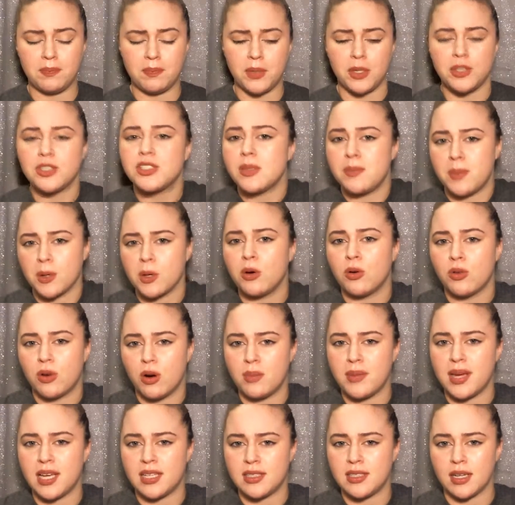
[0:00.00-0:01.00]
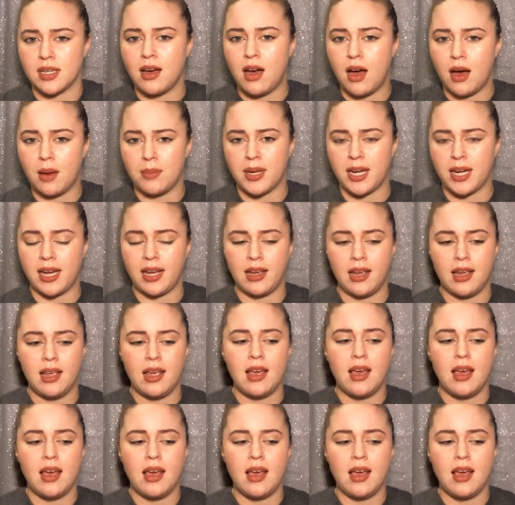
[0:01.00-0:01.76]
your typical romantic comedy.